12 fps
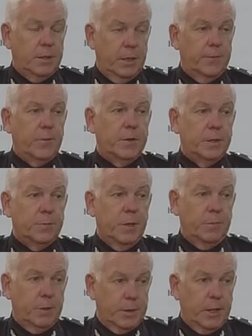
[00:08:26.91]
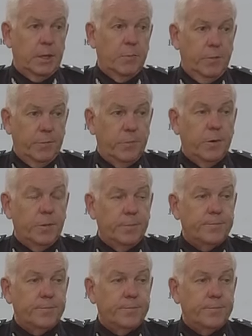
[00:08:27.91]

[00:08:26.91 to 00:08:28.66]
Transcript: identify those people and take them off the road.